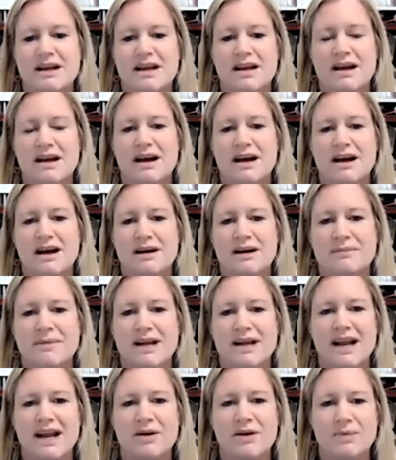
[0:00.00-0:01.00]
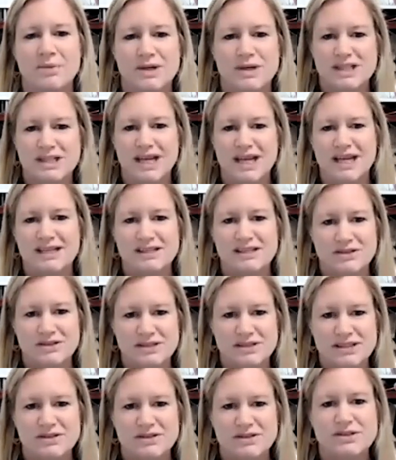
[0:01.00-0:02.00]
and which
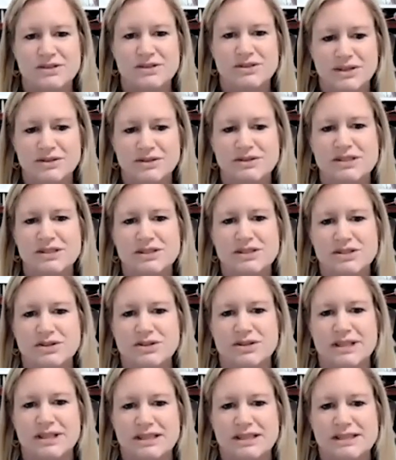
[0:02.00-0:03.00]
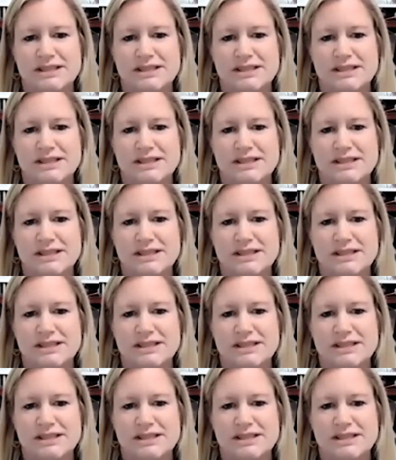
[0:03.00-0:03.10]
cancers those are used to treat.